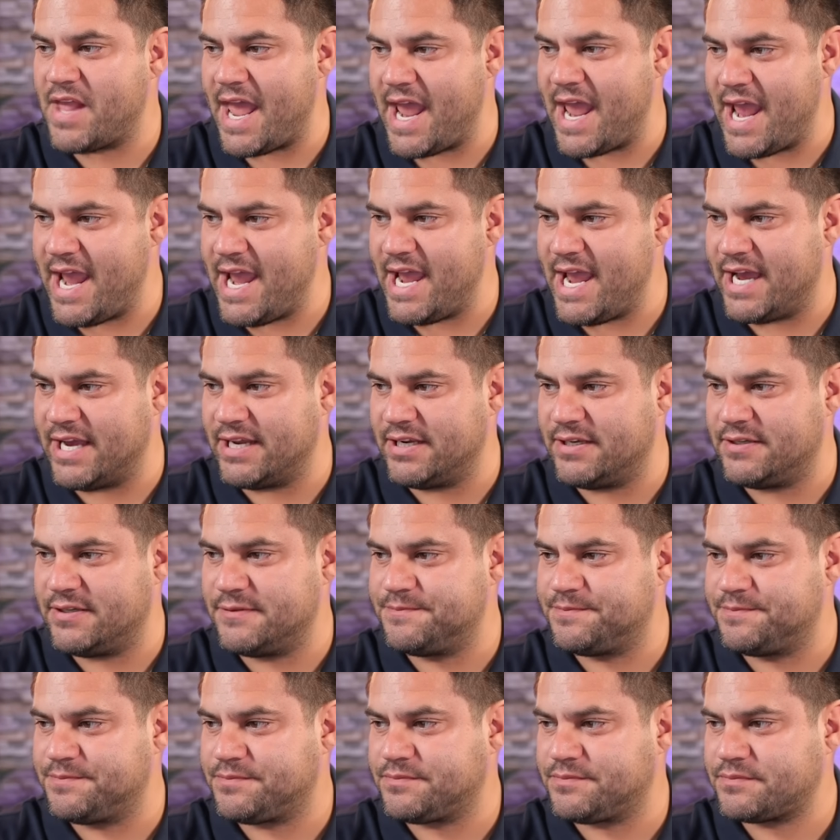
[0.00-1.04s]
and
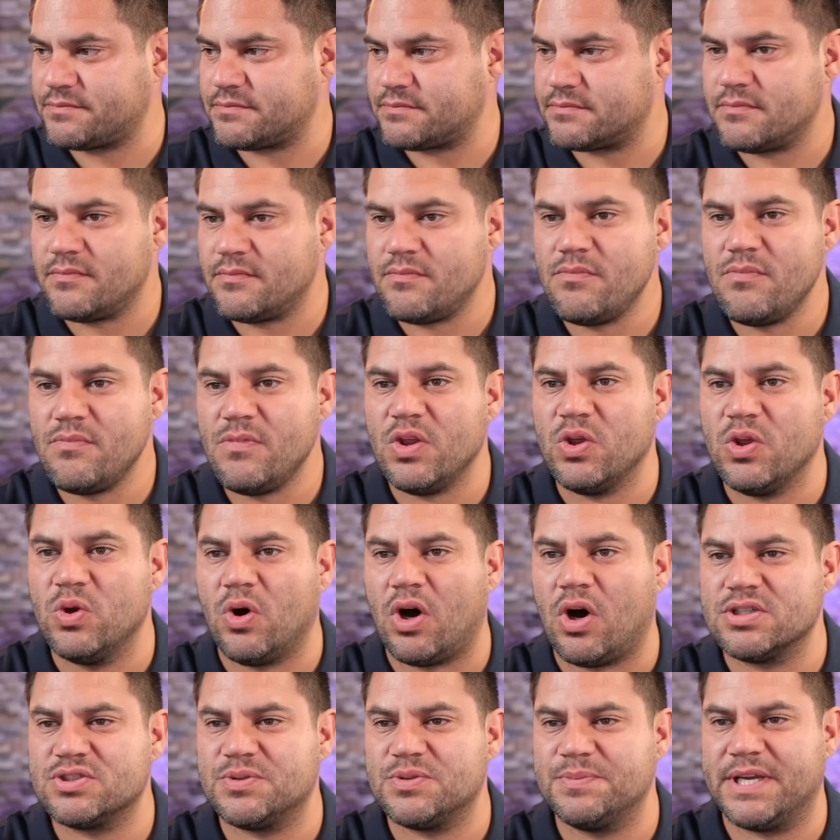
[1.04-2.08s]

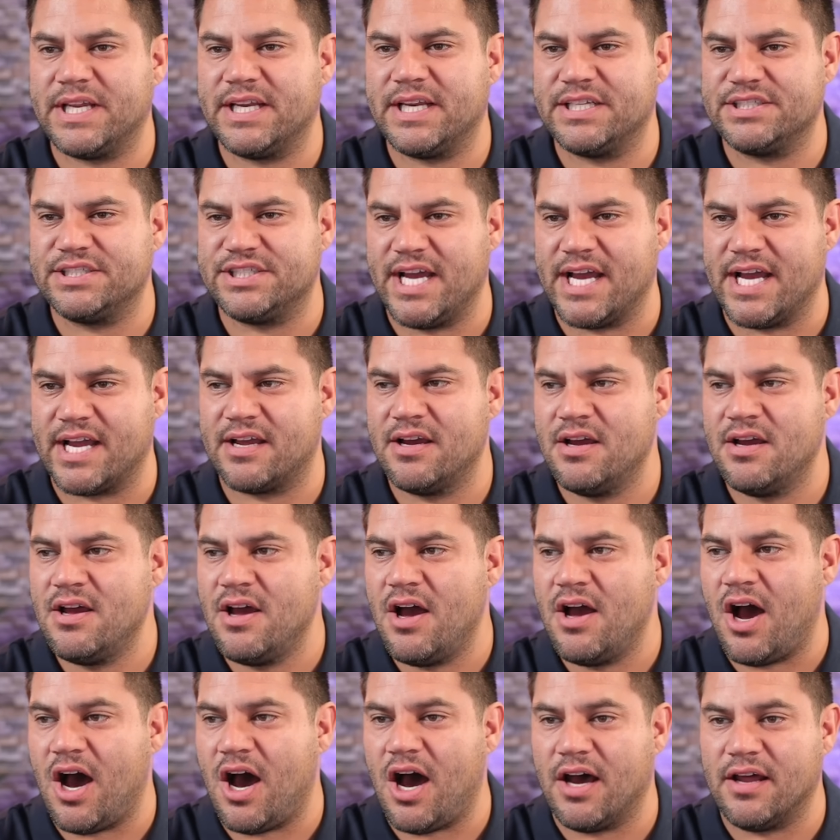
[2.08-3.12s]
you'll also be getting a check
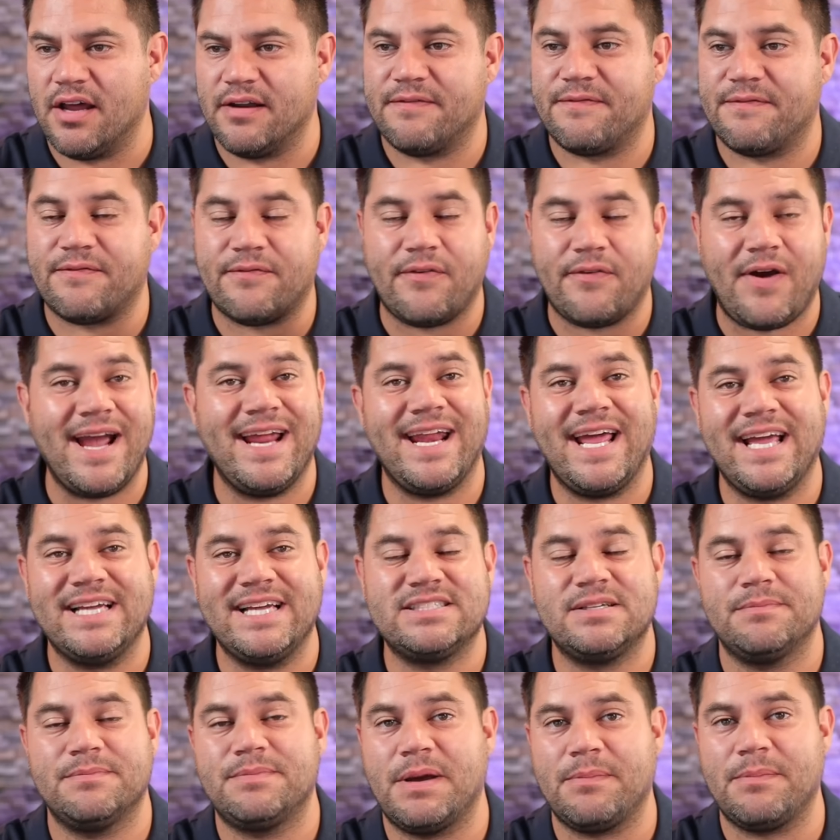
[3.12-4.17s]
on Friday,
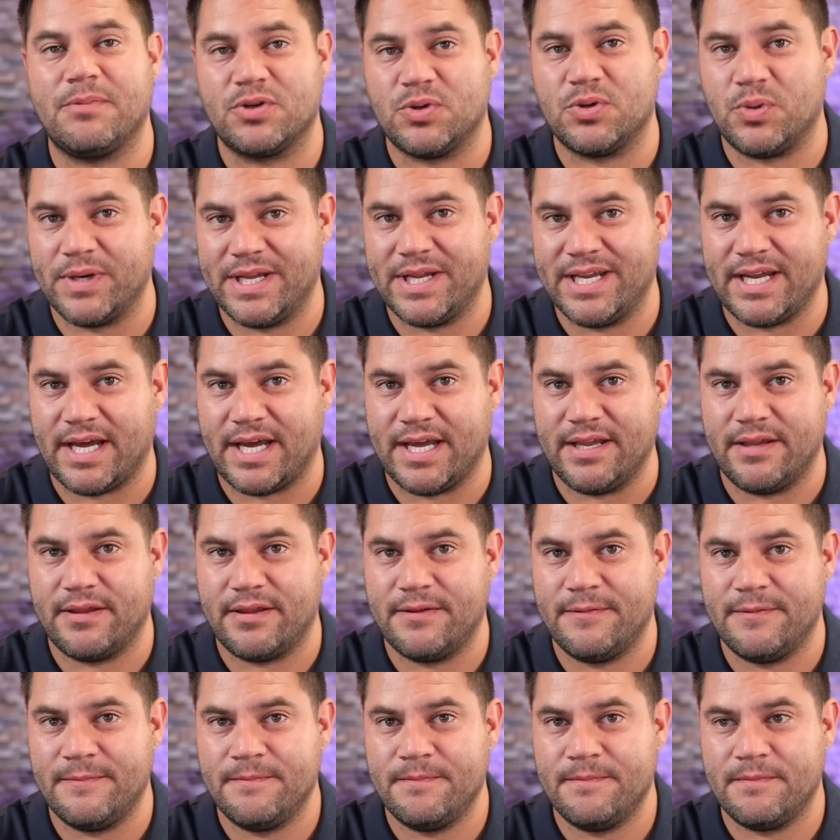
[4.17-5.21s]
September 29th.
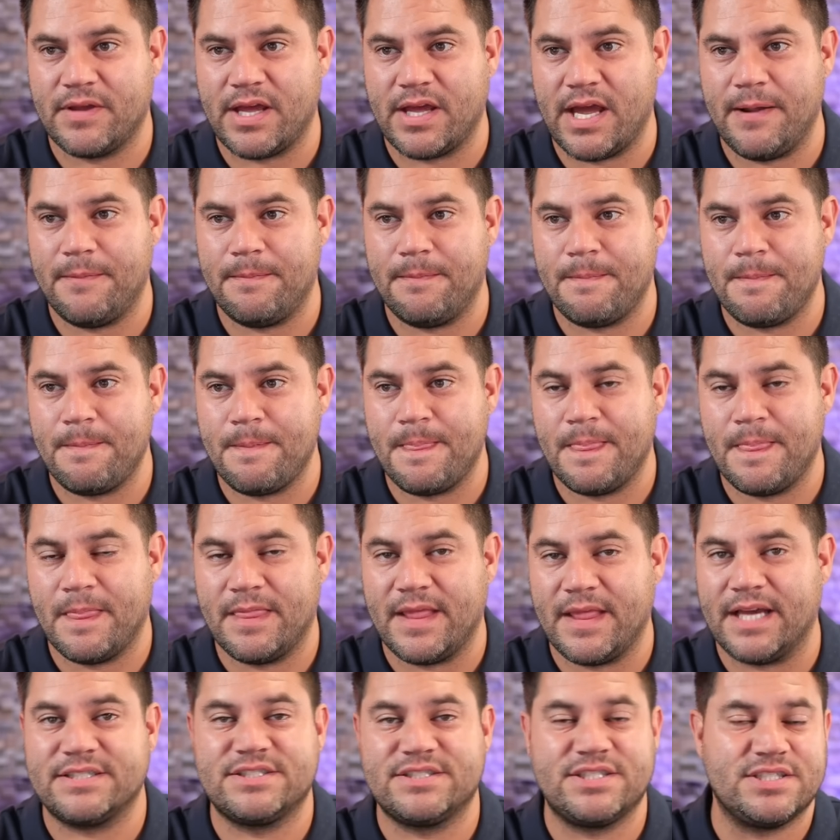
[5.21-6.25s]
Okay,
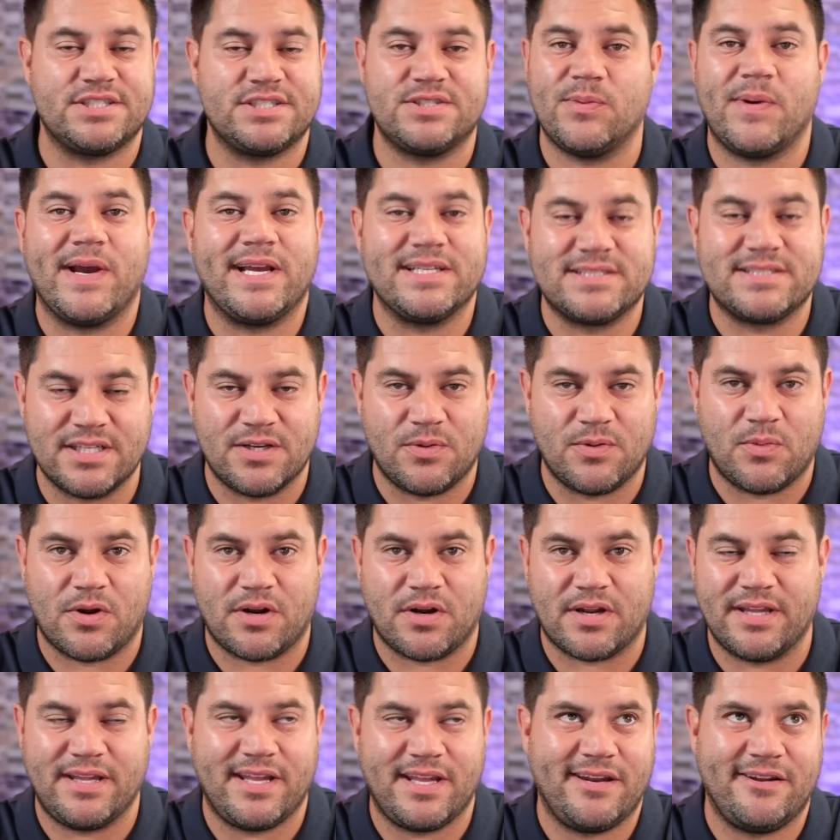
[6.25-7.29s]
that's just the way it's going to
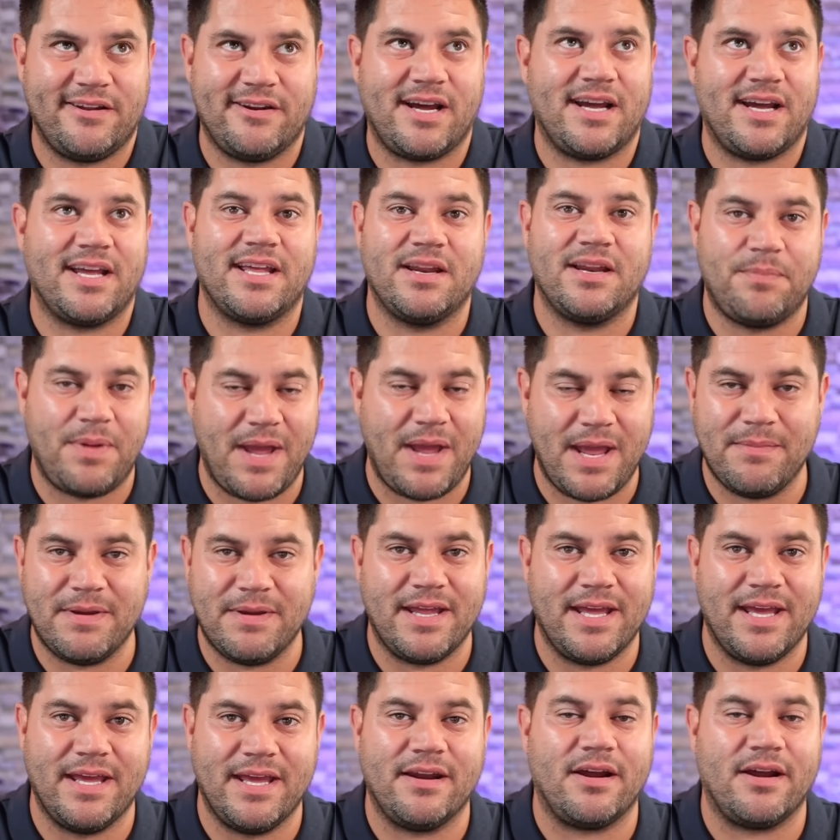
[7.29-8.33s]
work, and then you're not going to get a
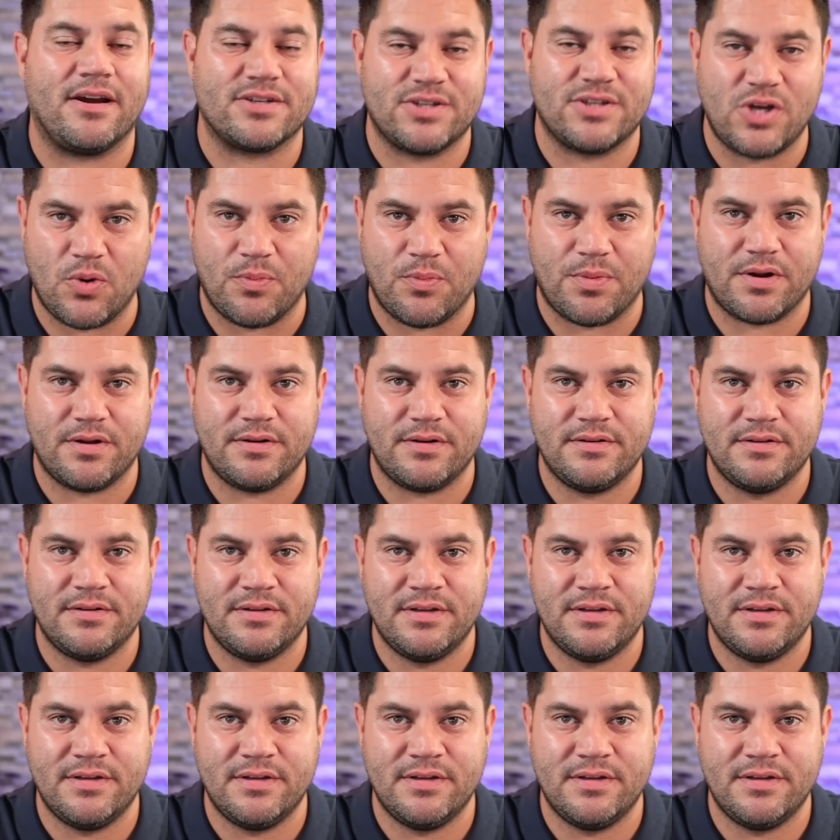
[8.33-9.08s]
payment in October.